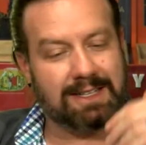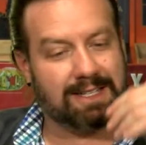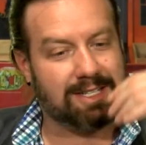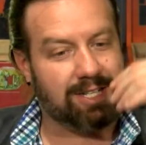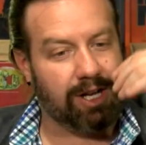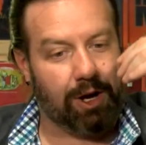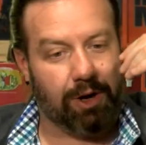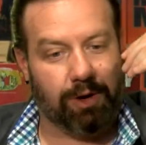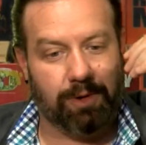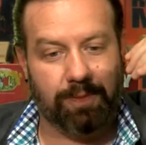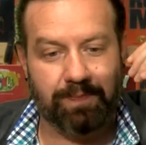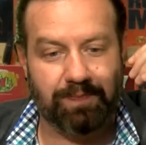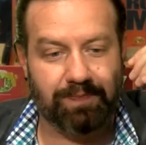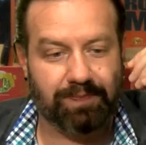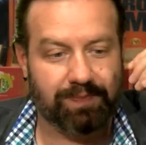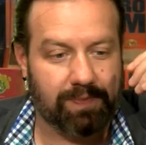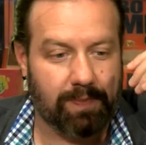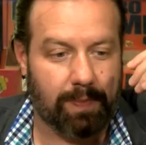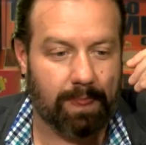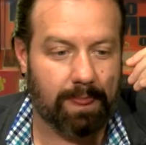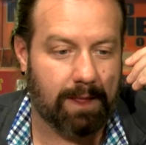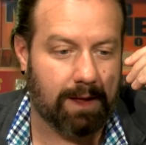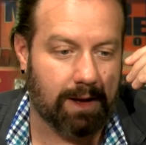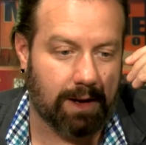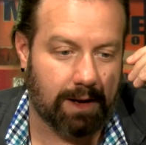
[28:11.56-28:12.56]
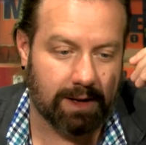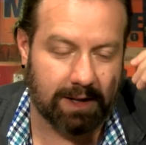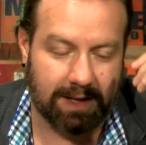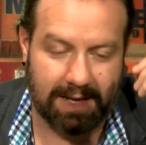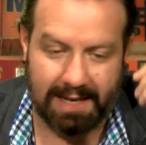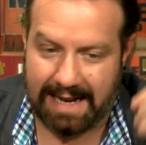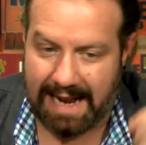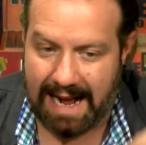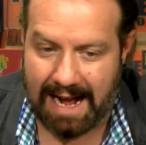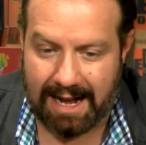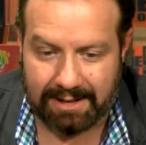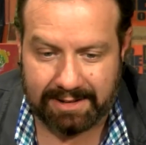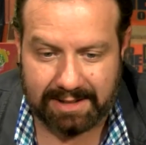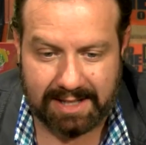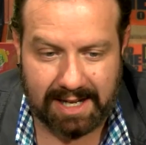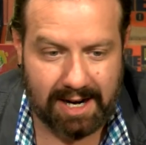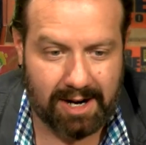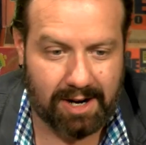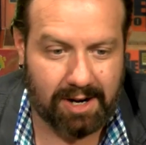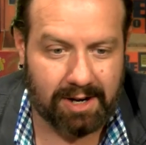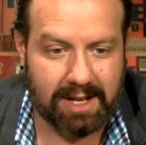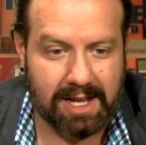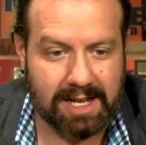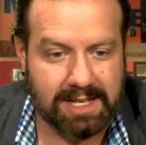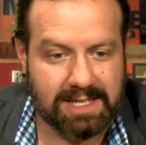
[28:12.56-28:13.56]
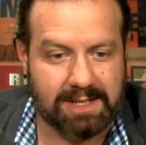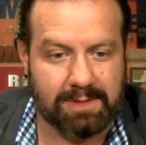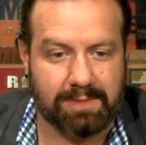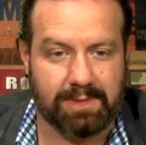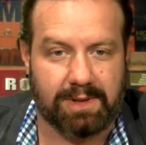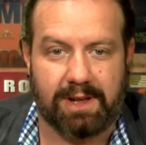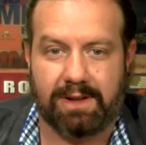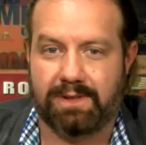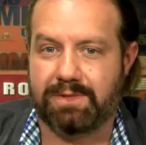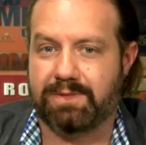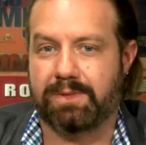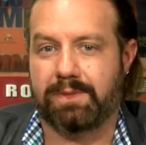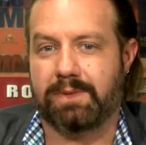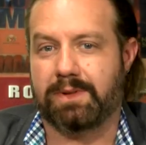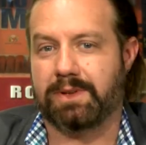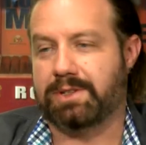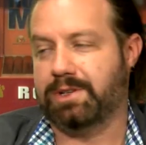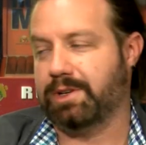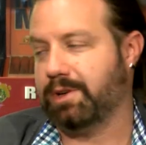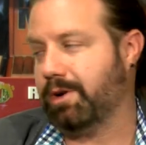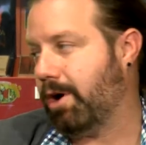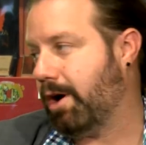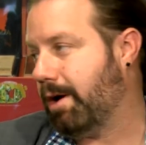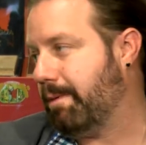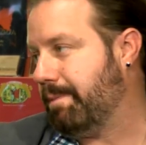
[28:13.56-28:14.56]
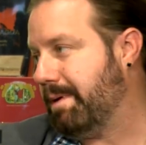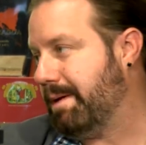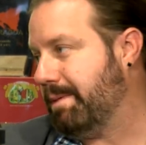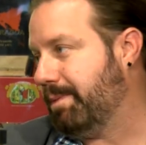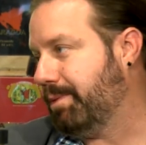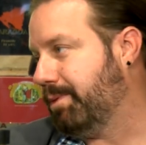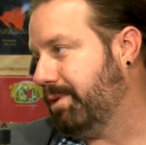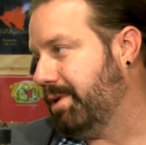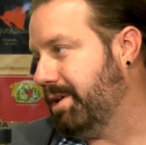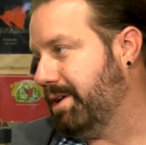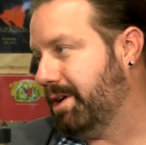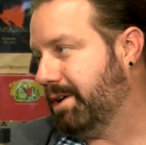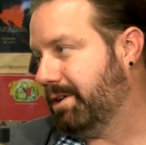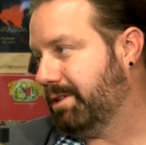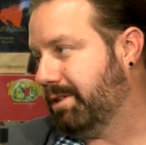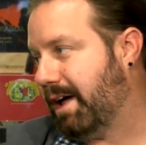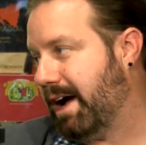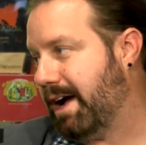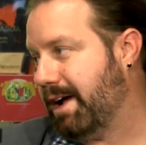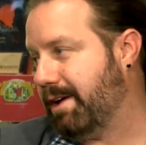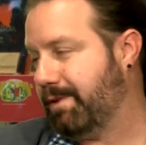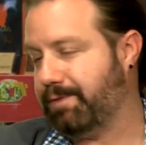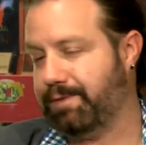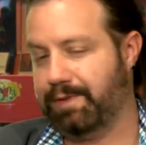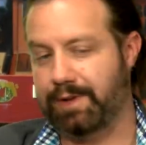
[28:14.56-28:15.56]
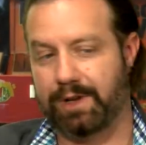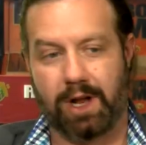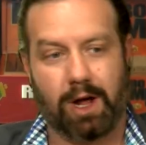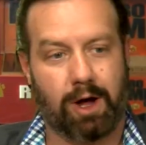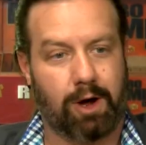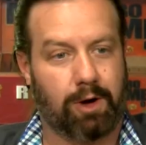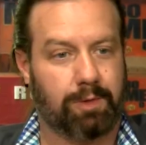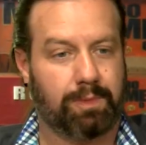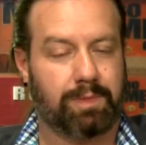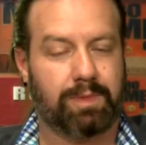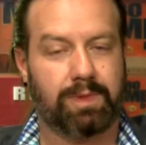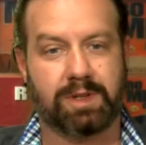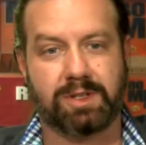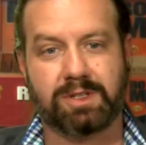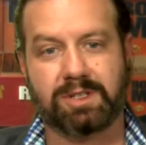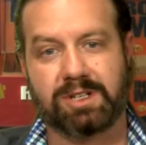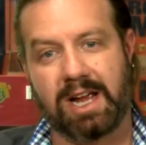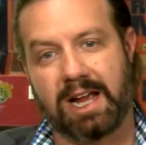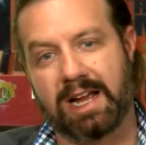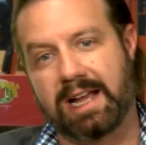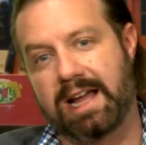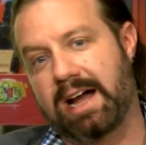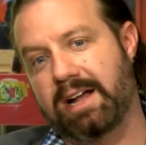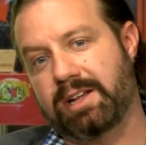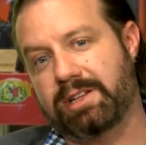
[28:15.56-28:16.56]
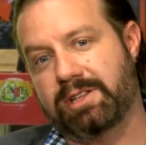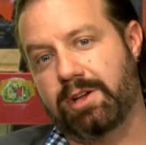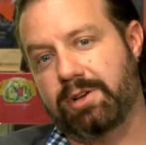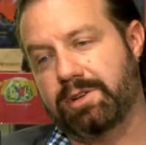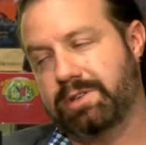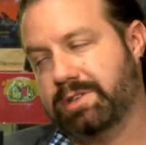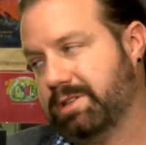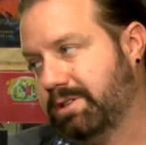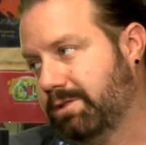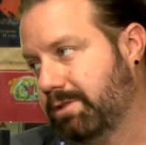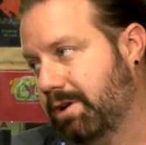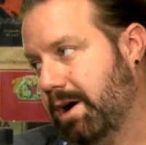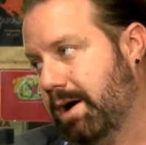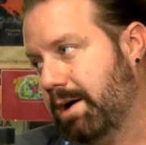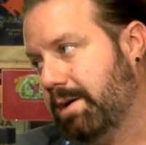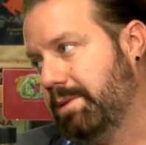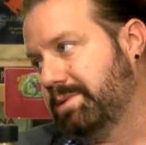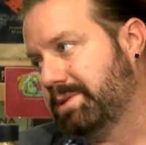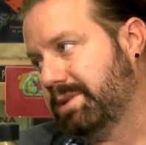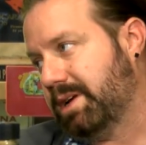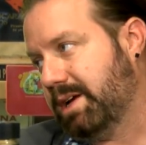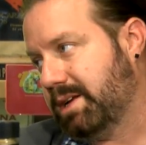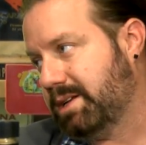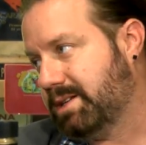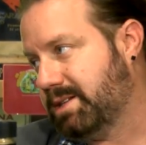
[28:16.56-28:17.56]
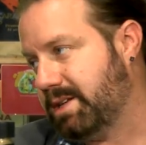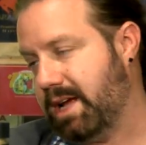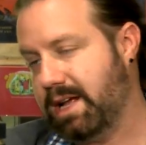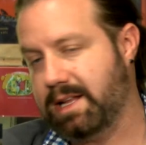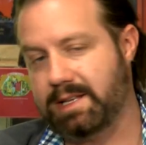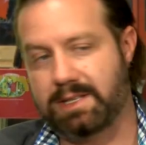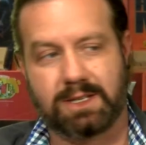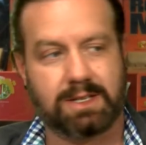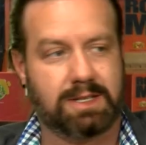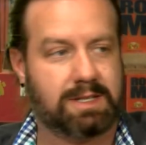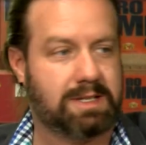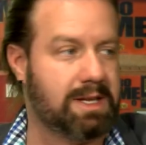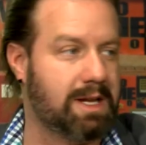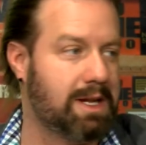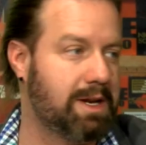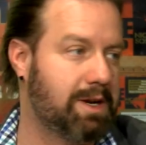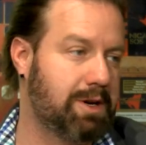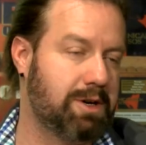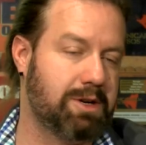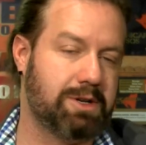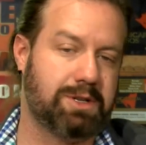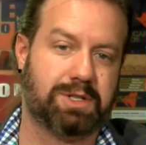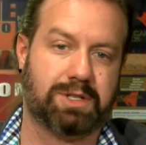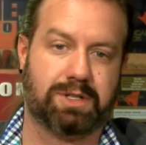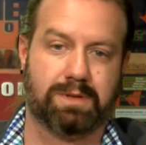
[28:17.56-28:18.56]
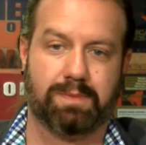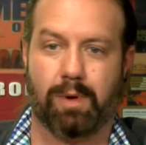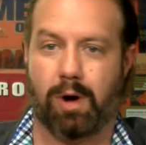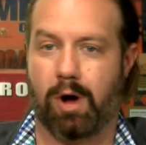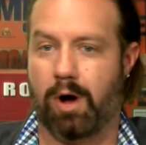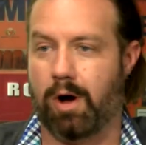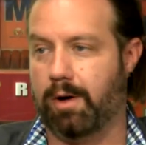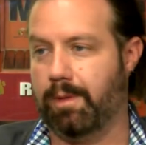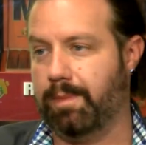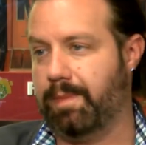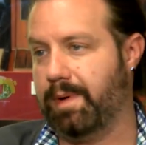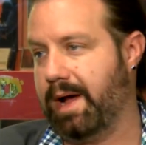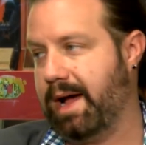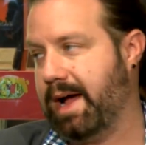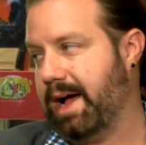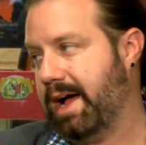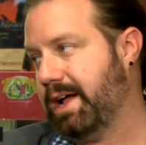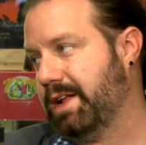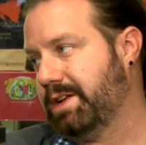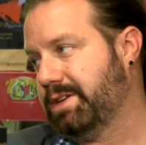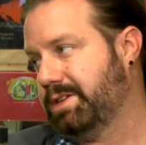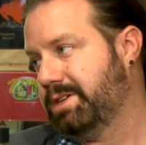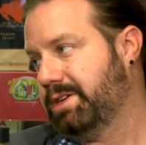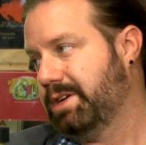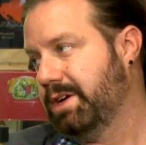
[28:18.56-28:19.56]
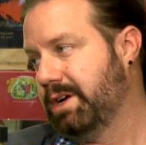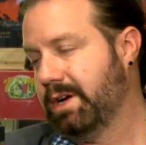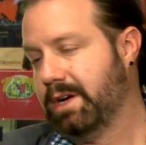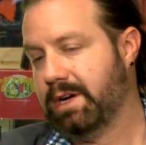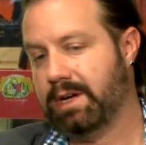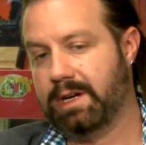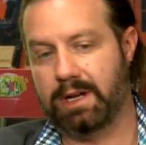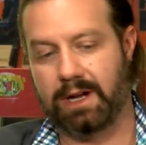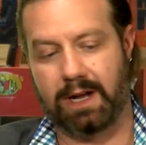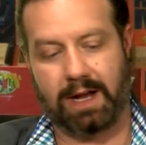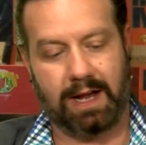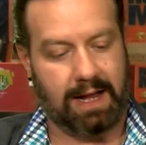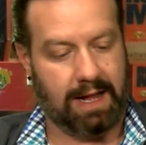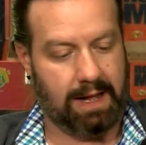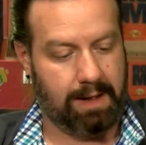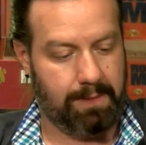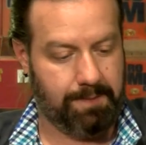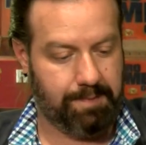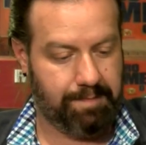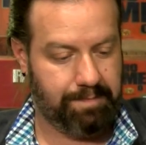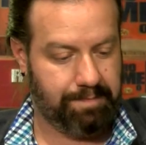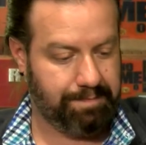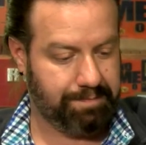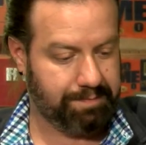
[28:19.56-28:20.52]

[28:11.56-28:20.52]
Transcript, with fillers: so get out there, get some gifts from the cigar people in your life. You know, yeah. check out those clubs like Saints and Sinners, Small Batch, um,